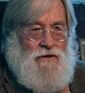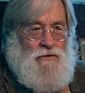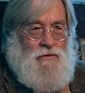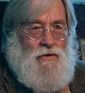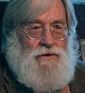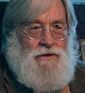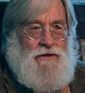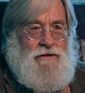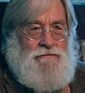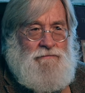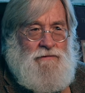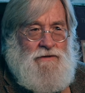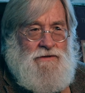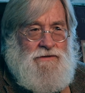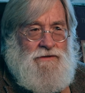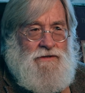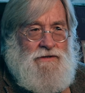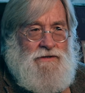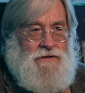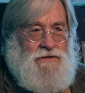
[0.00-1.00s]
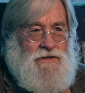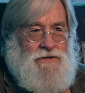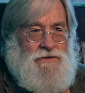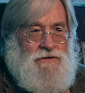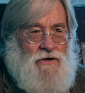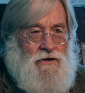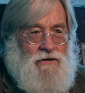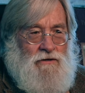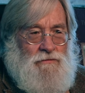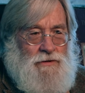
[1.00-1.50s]
One of them is this is a
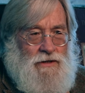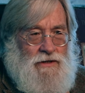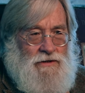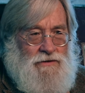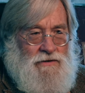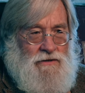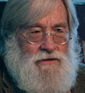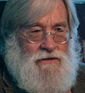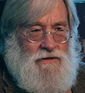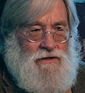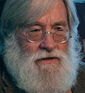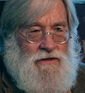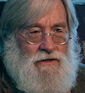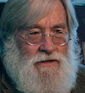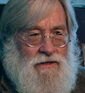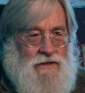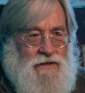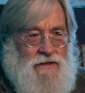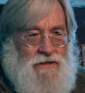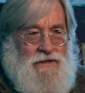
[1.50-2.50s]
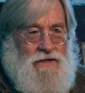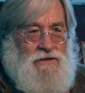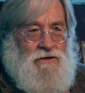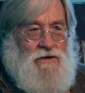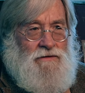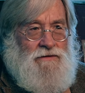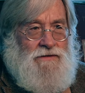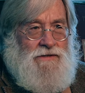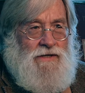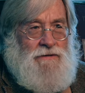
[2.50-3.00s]
taller picture, yet
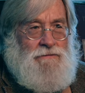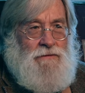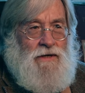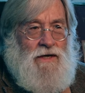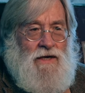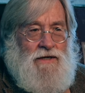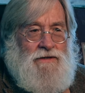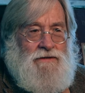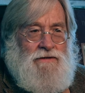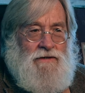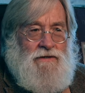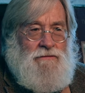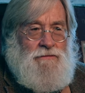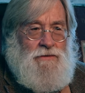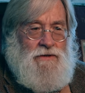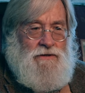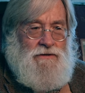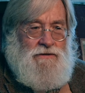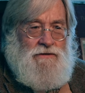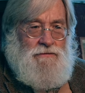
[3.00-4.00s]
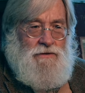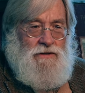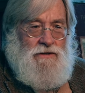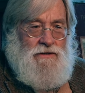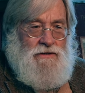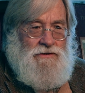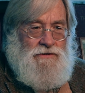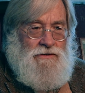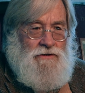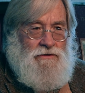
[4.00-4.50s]
all the same content appears to be in
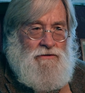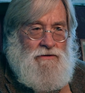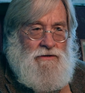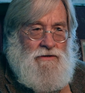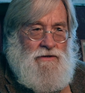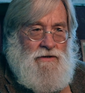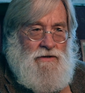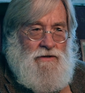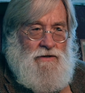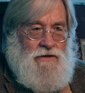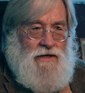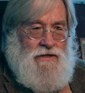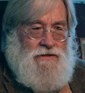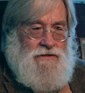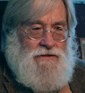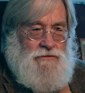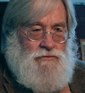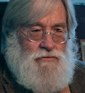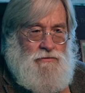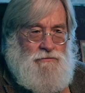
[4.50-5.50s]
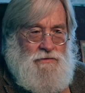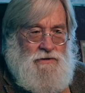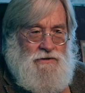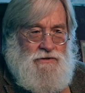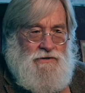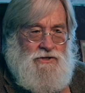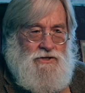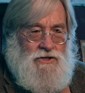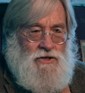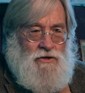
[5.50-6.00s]
it. So has this one been
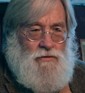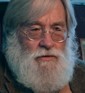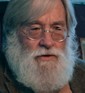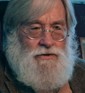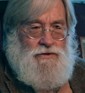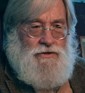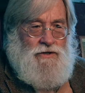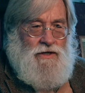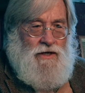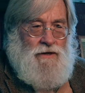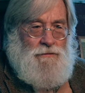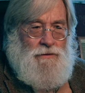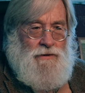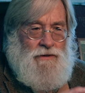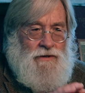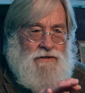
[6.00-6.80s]
squished up?